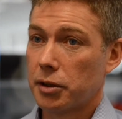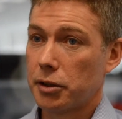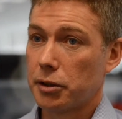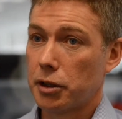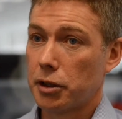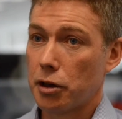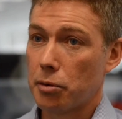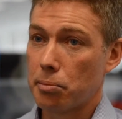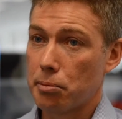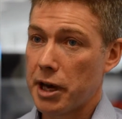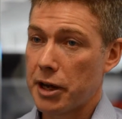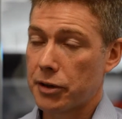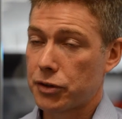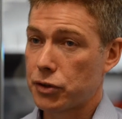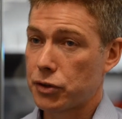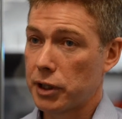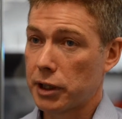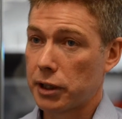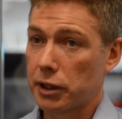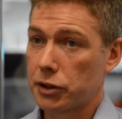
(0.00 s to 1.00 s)
You know,
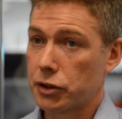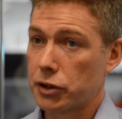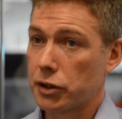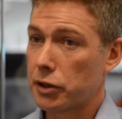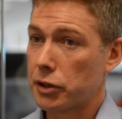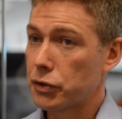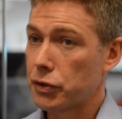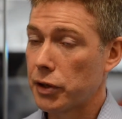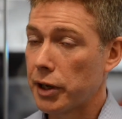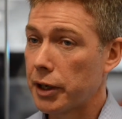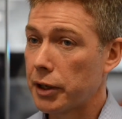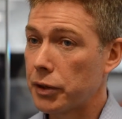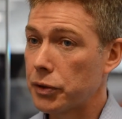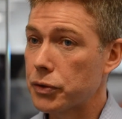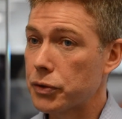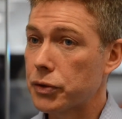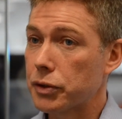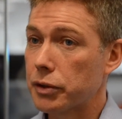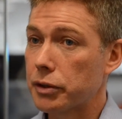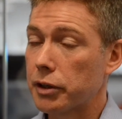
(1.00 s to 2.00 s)
maths, English and a
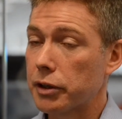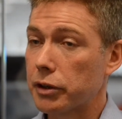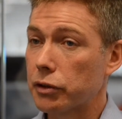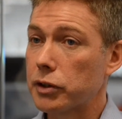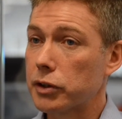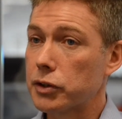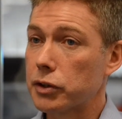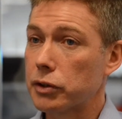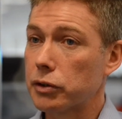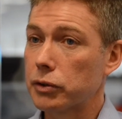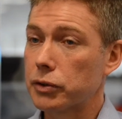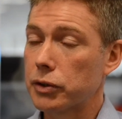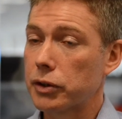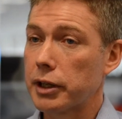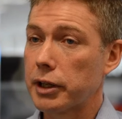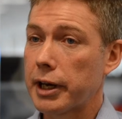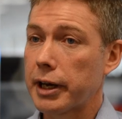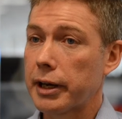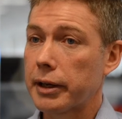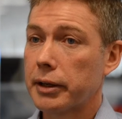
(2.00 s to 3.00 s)
science are critical to
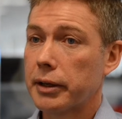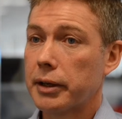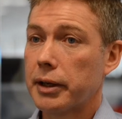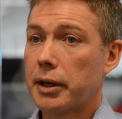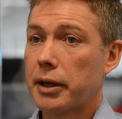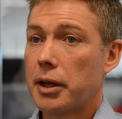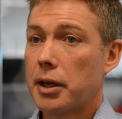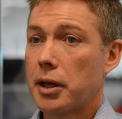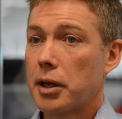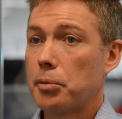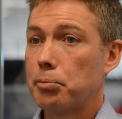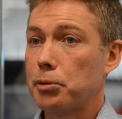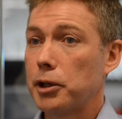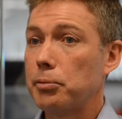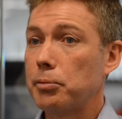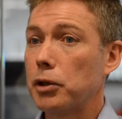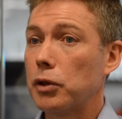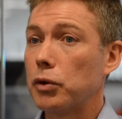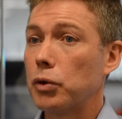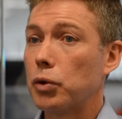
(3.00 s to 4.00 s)
that.
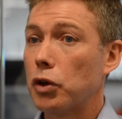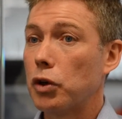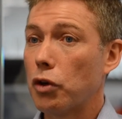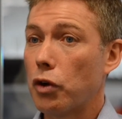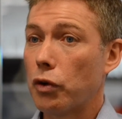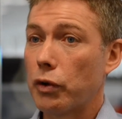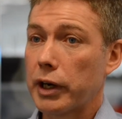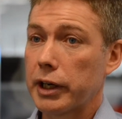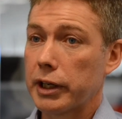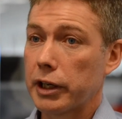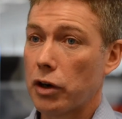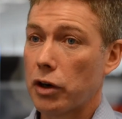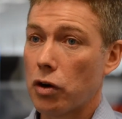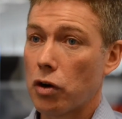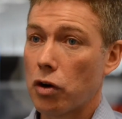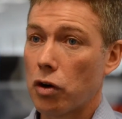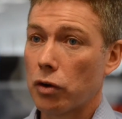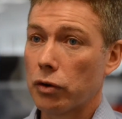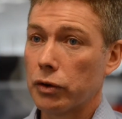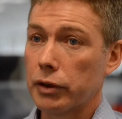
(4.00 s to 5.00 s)
People who are already
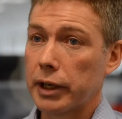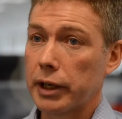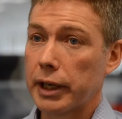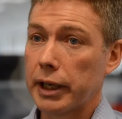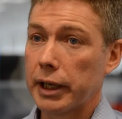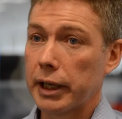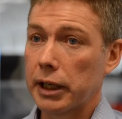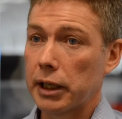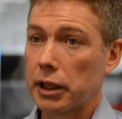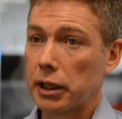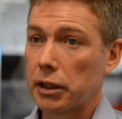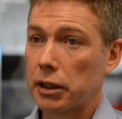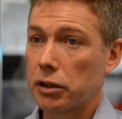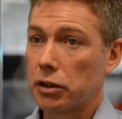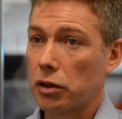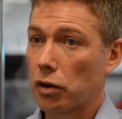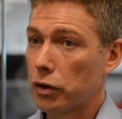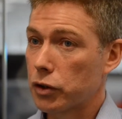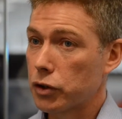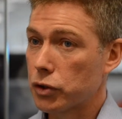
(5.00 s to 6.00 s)
on a
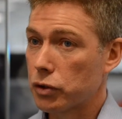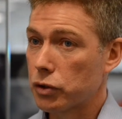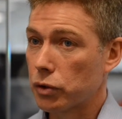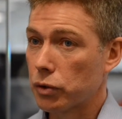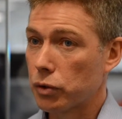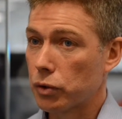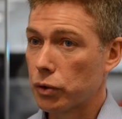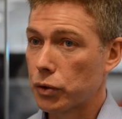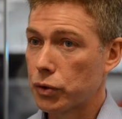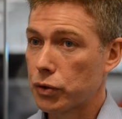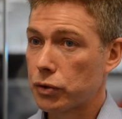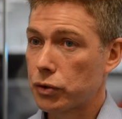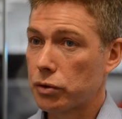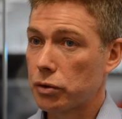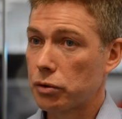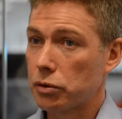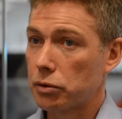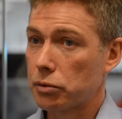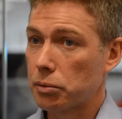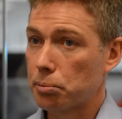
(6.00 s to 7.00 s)
college
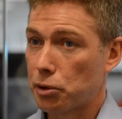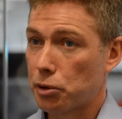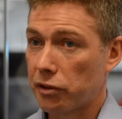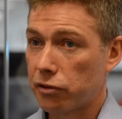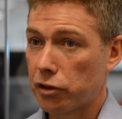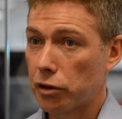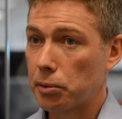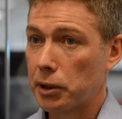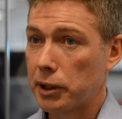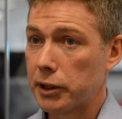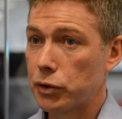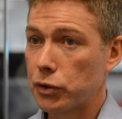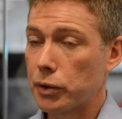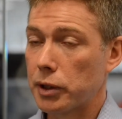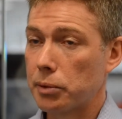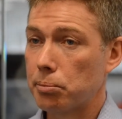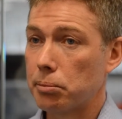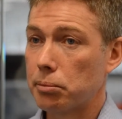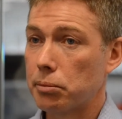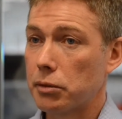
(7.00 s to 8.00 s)
course, preferably
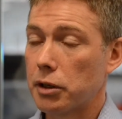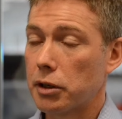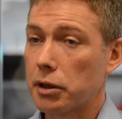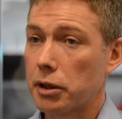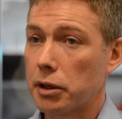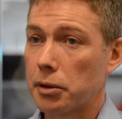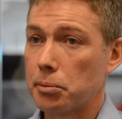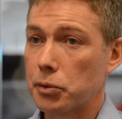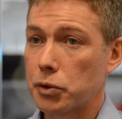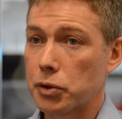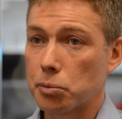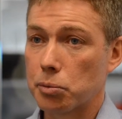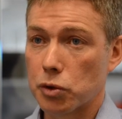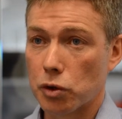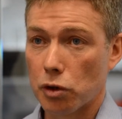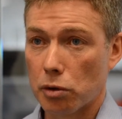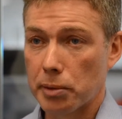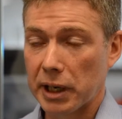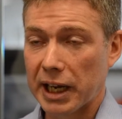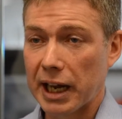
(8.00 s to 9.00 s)
doing some
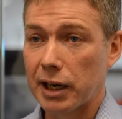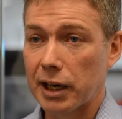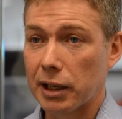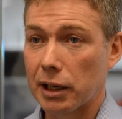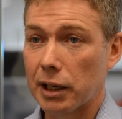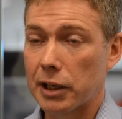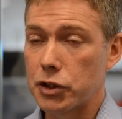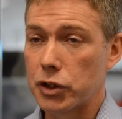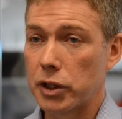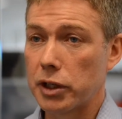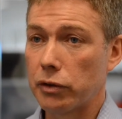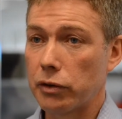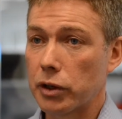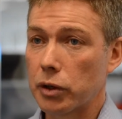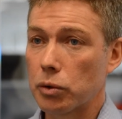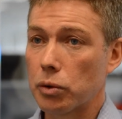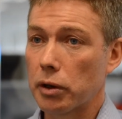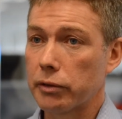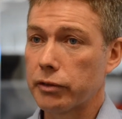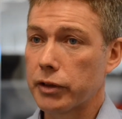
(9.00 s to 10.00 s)
sort of mechanical engineering
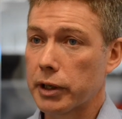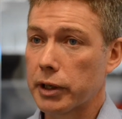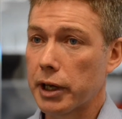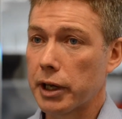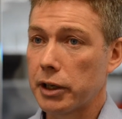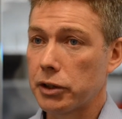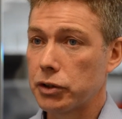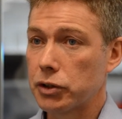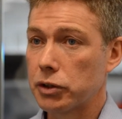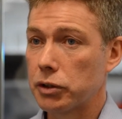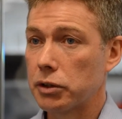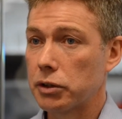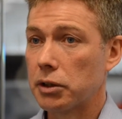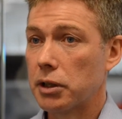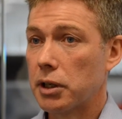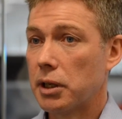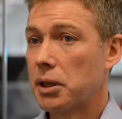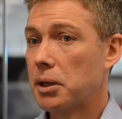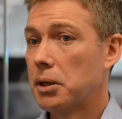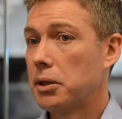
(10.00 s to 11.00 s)
qualification,
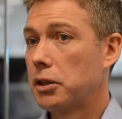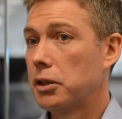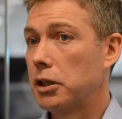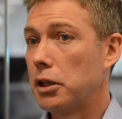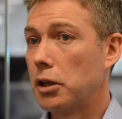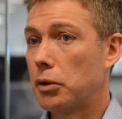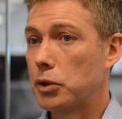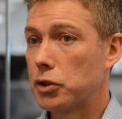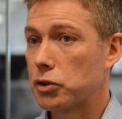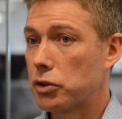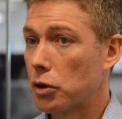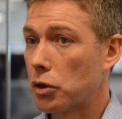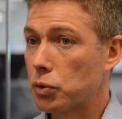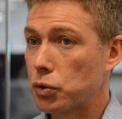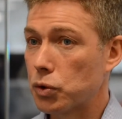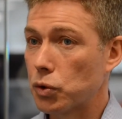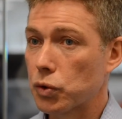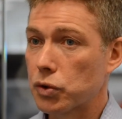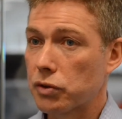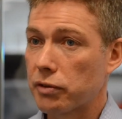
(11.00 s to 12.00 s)
you know, it's
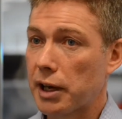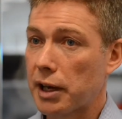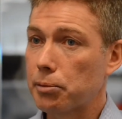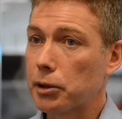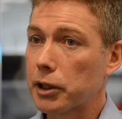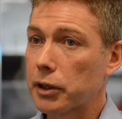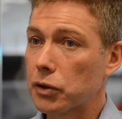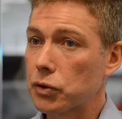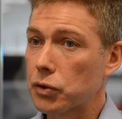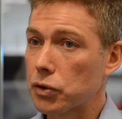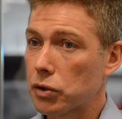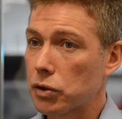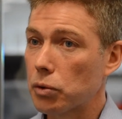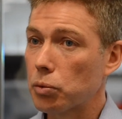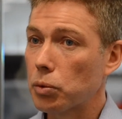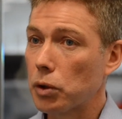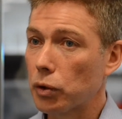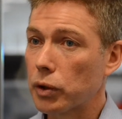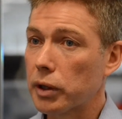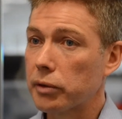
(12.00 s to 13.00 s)
those sorts of applicants that
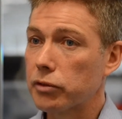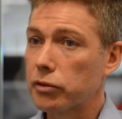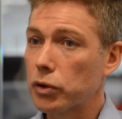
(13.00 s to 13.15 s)
we're looking